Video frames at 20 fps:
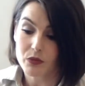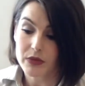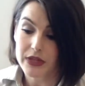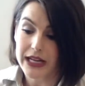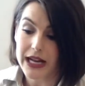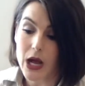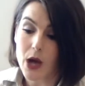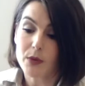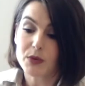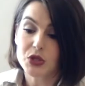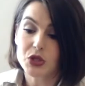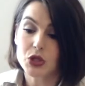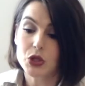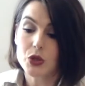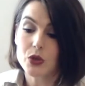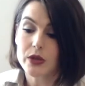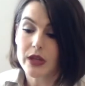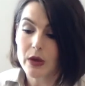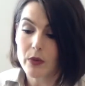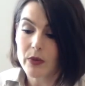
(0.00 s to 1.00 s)
it helps too
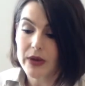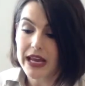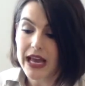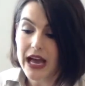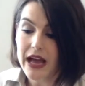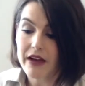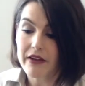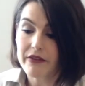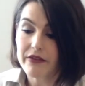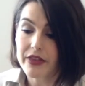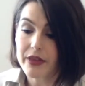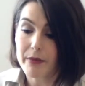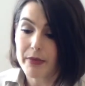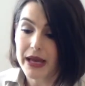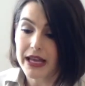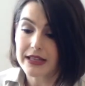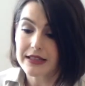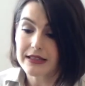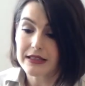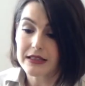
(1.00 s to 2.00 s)
that we have the
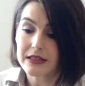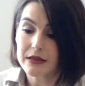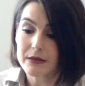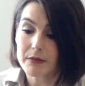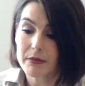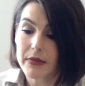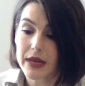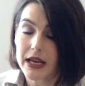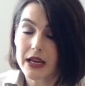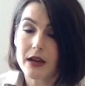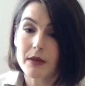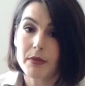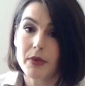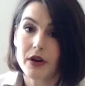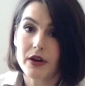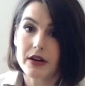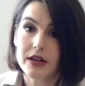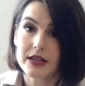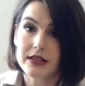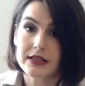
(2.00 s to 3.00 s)
best makeup
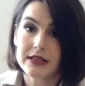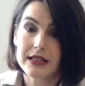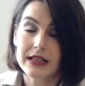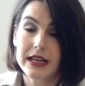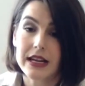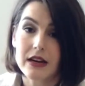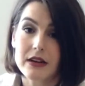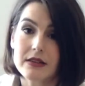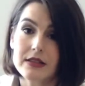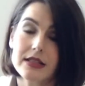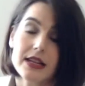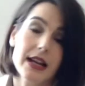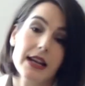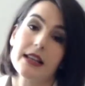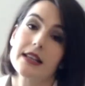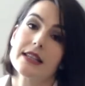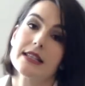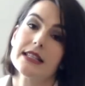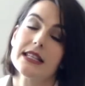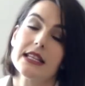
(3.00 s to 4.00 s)
artist and
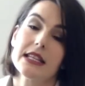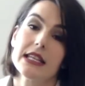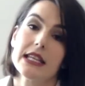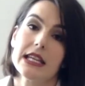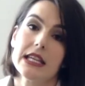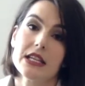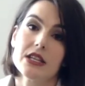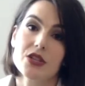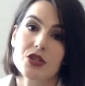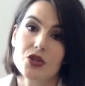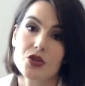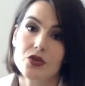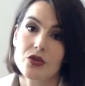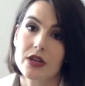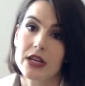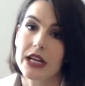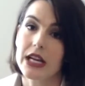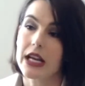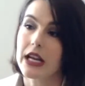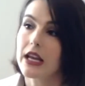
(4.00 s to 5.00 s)
hairstylist in the
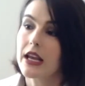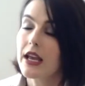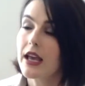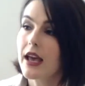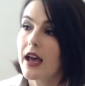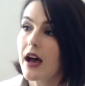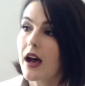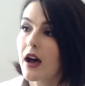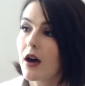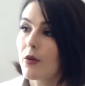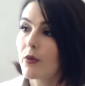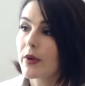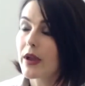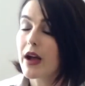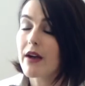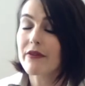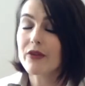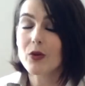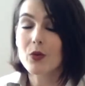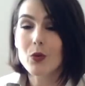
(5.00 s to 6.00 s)
industry. Uh, we
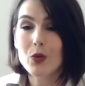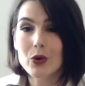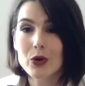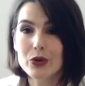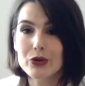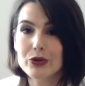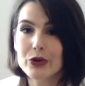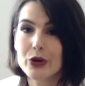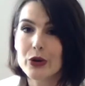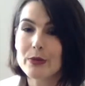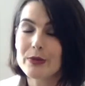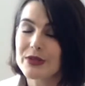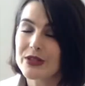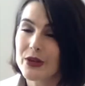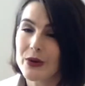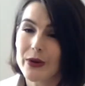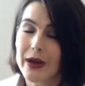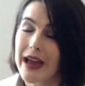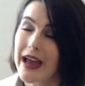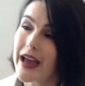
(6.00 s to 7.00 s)
offer wardrobes,
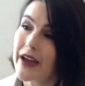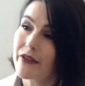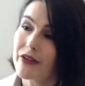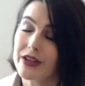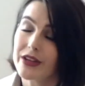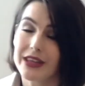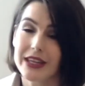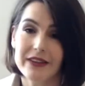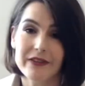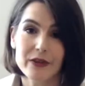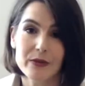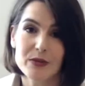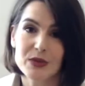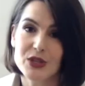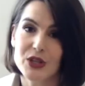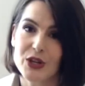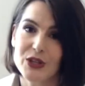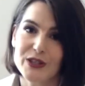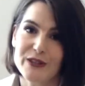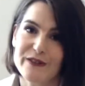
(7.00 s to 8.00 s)
so everything from
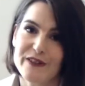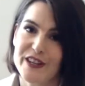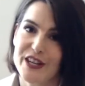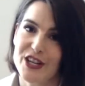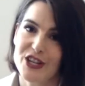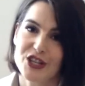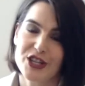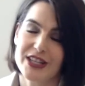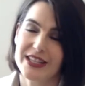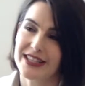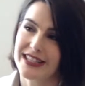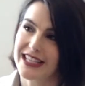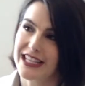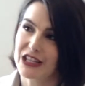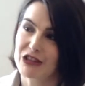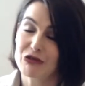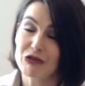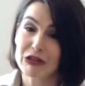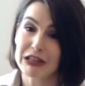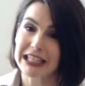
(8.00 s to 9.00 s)
start to finish,
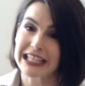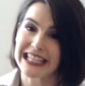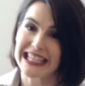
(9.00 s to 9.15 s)
it's really